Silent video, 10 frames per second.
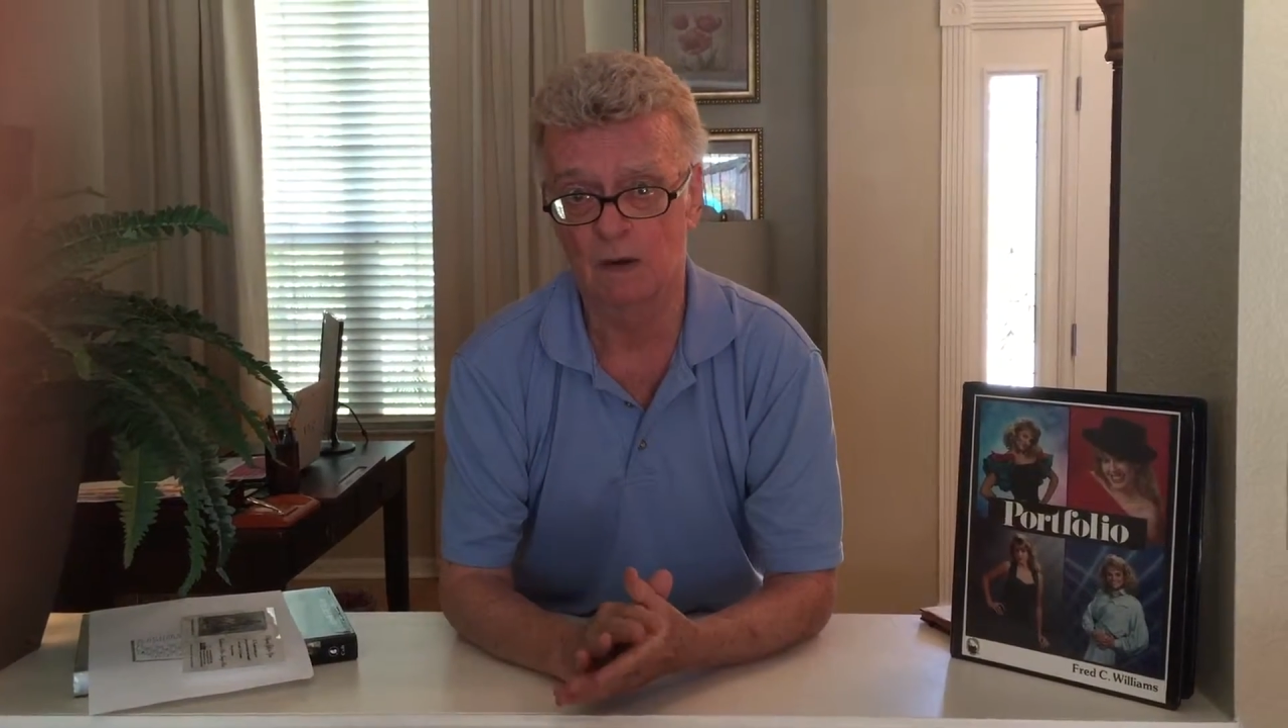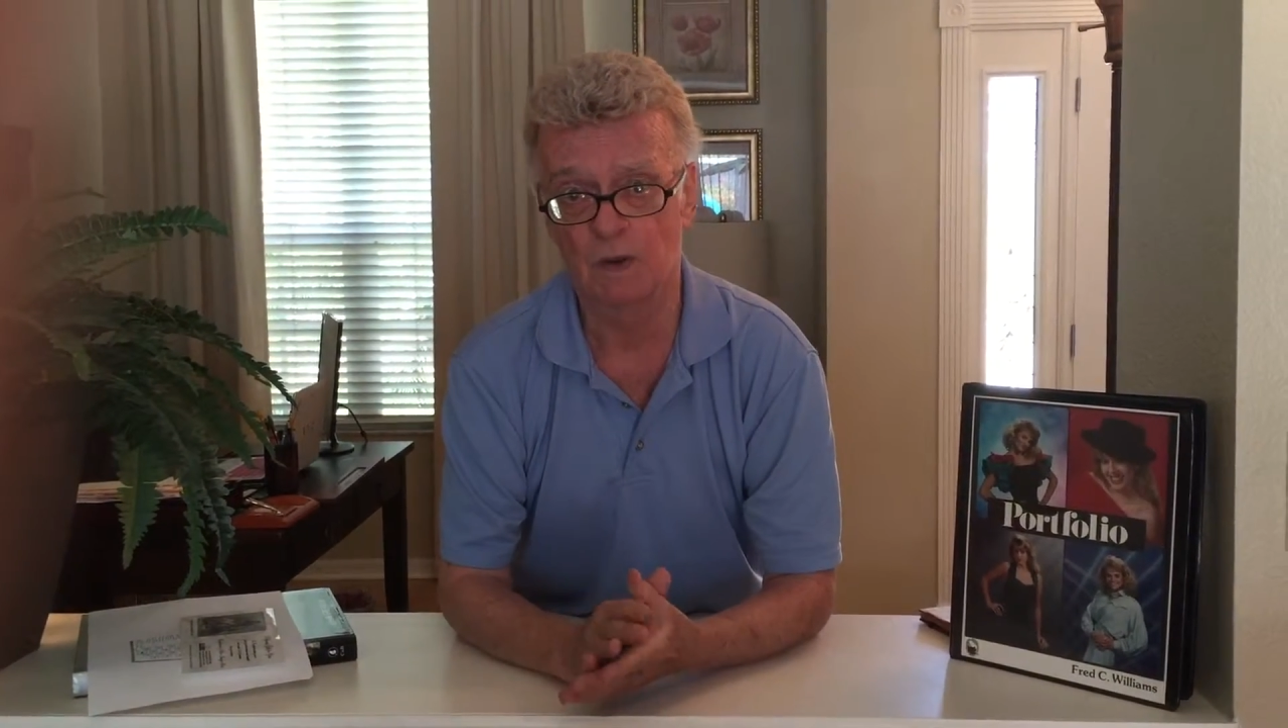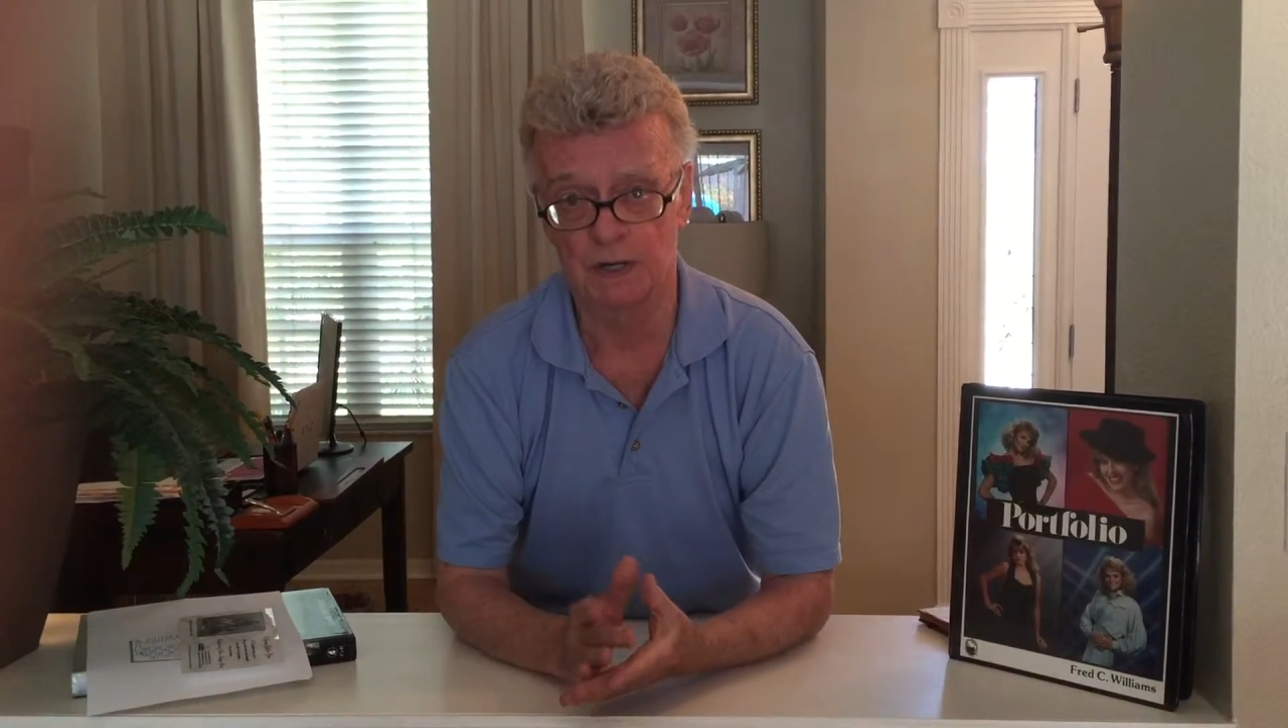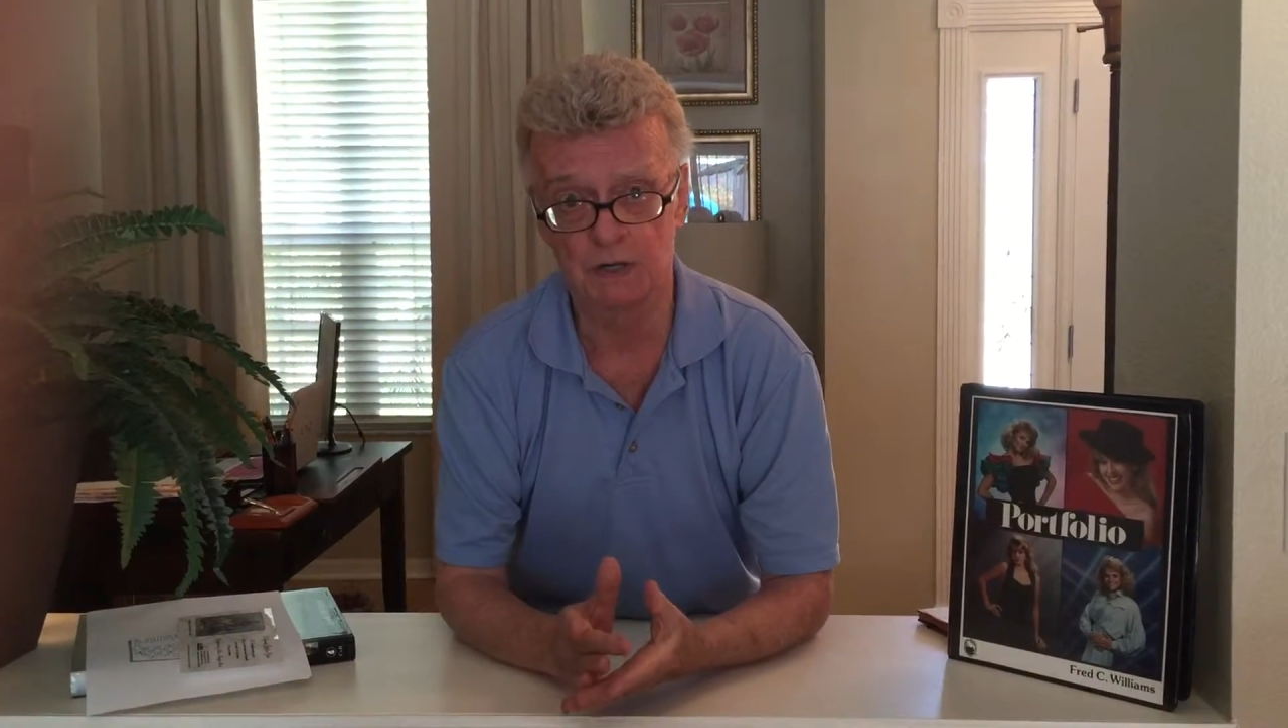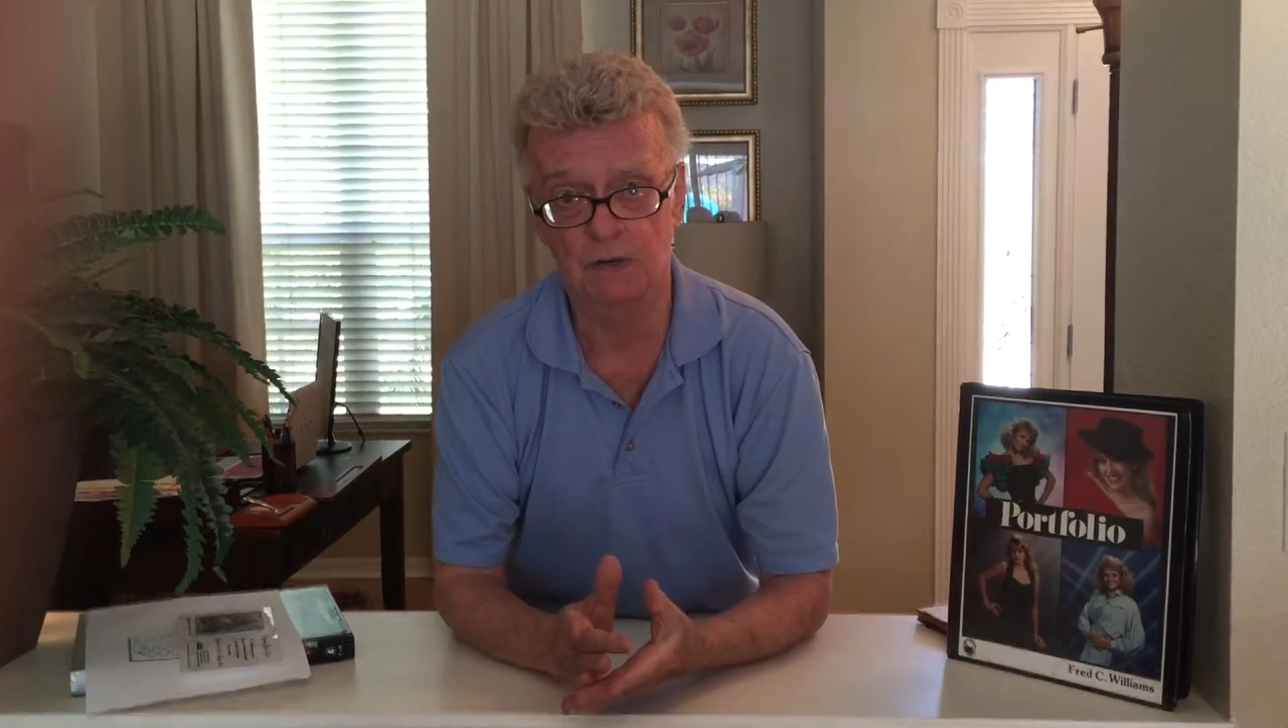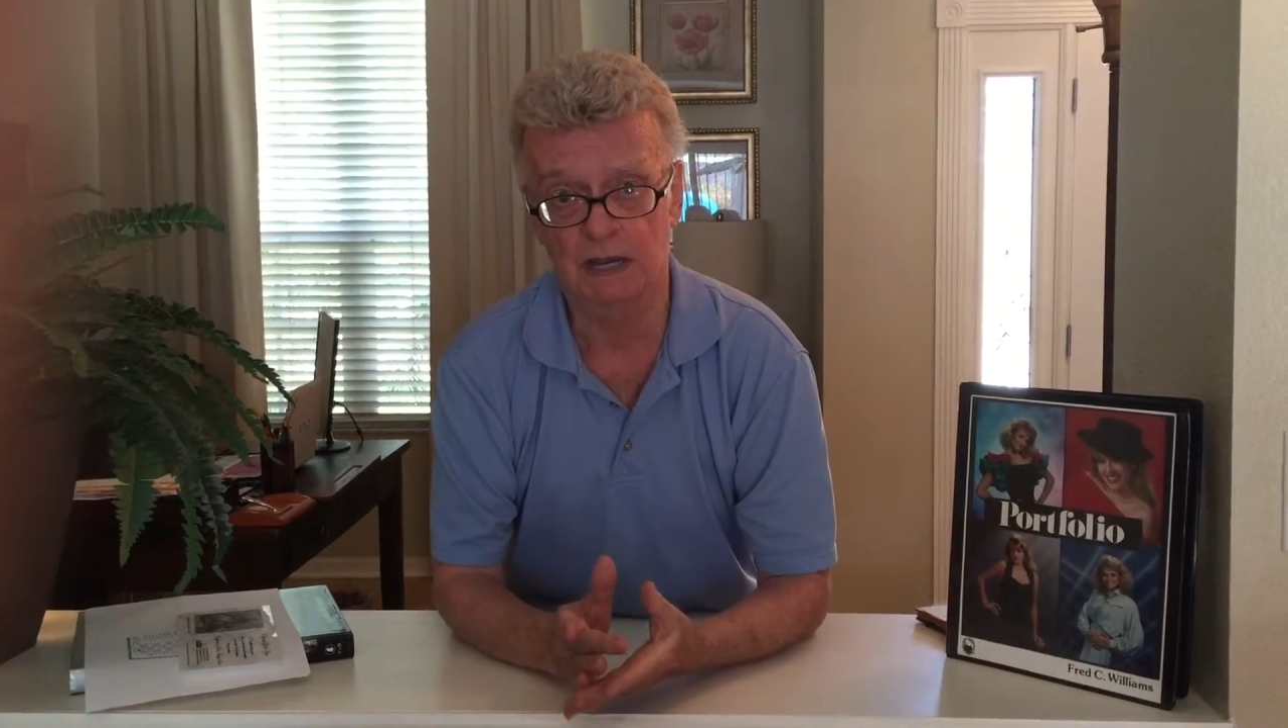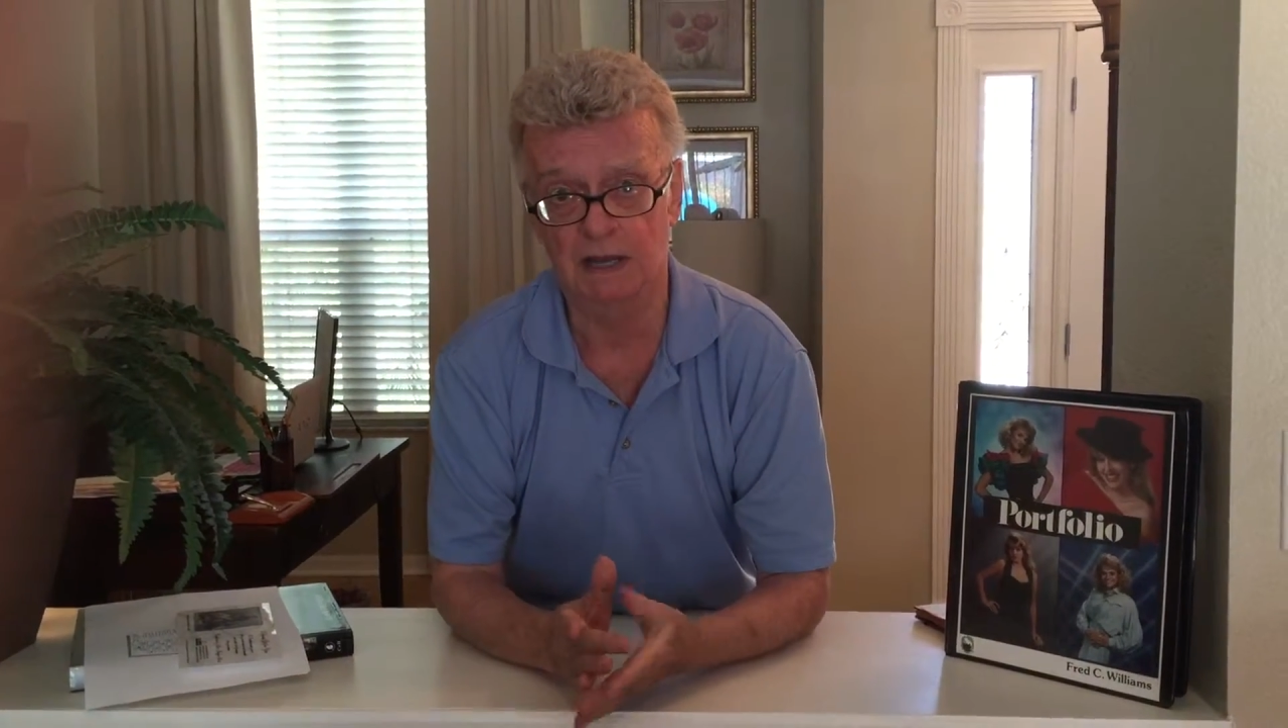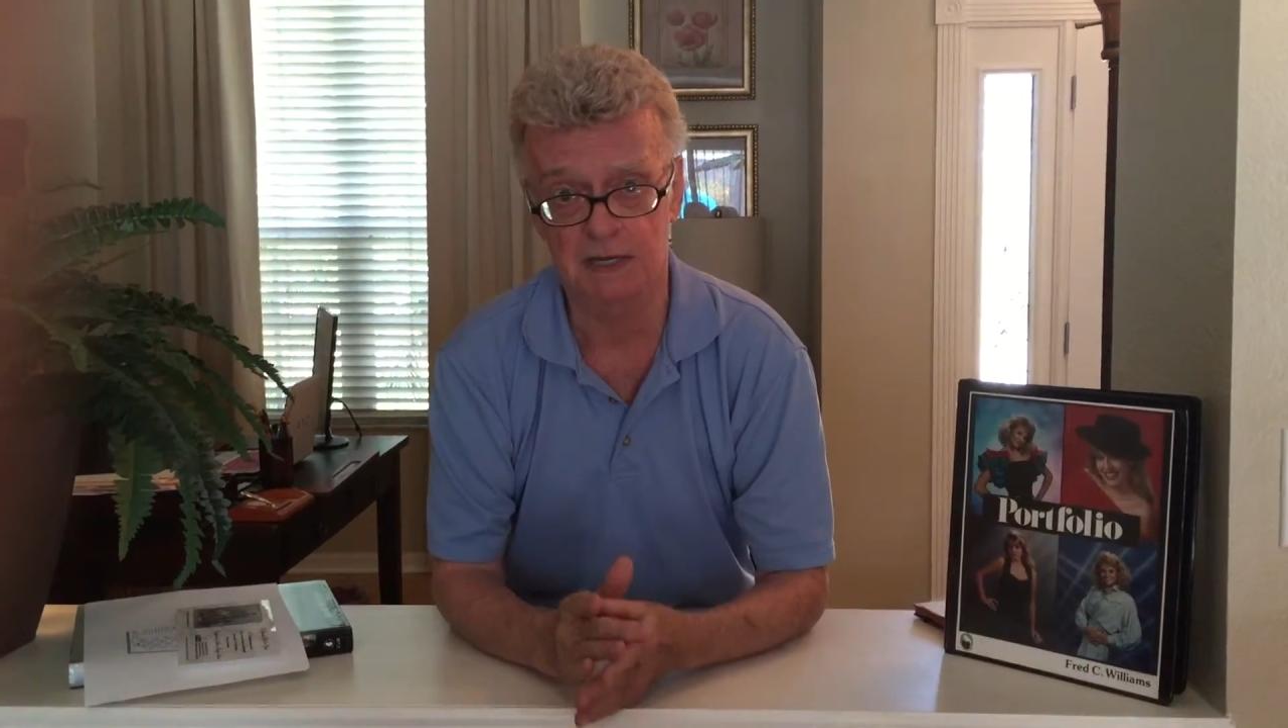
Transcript: when doing,